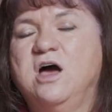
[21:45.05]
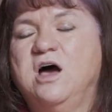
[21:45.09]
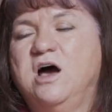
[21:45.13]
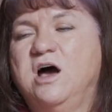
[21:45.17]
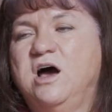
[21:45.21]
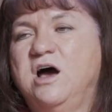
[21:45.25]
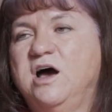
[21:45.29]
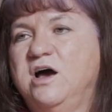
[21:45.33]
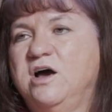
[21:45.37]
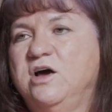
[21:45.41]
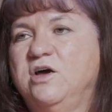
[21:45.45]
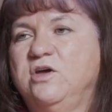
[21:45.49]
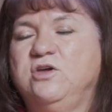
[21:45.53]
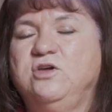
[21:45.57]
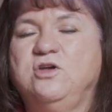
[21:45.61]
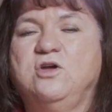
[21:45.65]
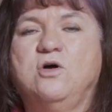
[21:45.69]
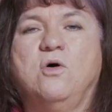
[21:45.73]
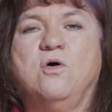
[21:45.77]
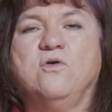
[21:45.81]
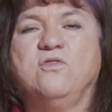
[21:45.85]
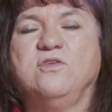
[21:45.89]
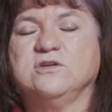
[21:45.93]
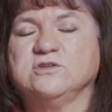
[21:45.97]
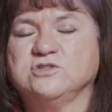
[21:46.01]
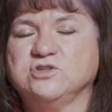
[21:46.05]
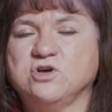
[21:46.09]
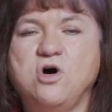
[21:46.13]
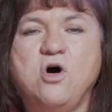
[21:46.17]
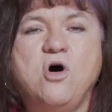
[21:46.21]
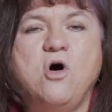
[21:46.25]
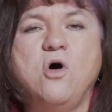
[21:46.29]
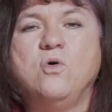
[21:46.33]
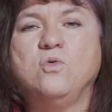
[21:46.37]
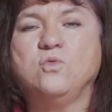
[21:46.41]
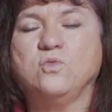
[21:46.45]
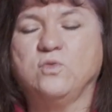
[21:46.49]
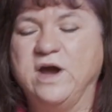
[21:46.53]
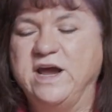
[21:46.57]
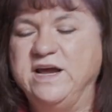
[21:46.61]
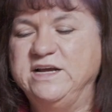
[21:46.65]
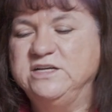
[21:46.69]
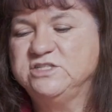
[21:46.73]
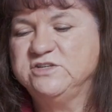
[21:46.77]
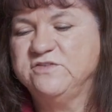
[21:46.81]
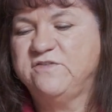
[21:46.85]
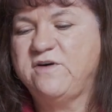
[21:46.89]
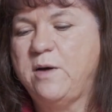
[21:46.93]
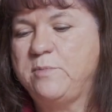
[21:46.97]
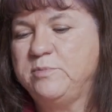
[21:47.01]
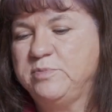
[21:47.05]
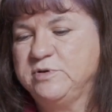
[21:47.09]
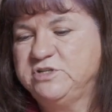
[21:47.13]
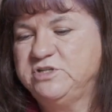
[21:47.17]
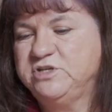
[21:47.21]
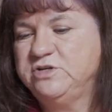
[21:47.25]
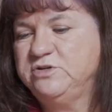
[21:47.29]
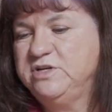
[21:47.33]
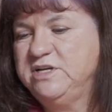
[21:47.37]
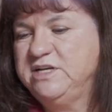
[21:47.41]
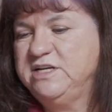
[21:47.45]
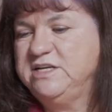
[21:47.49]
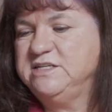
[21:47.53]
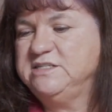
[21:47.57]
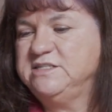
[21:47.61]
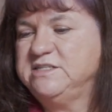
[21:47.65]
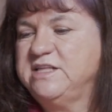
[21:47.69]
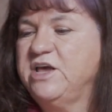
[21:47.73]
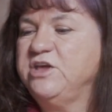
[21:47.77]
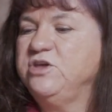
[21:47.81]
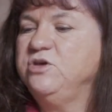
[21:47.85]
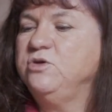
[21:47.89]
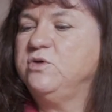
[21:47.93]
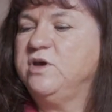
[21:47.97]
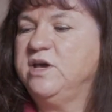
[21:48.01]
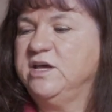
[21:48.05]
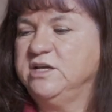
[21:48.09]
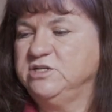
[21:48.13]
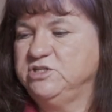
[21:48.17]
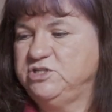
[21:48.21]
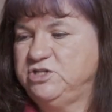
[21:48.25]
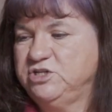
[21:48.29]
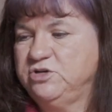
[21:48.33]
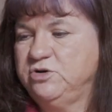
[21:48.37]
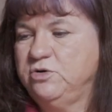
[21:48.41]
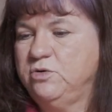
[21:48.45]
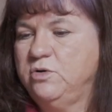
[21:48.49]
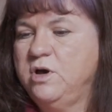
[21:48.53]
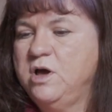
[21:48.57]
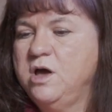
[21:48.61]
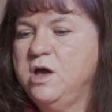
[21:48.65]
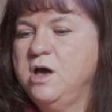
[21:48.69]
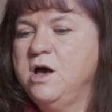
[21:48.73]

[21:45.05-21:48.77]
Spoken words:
There's a whole range of opportunities that you can do.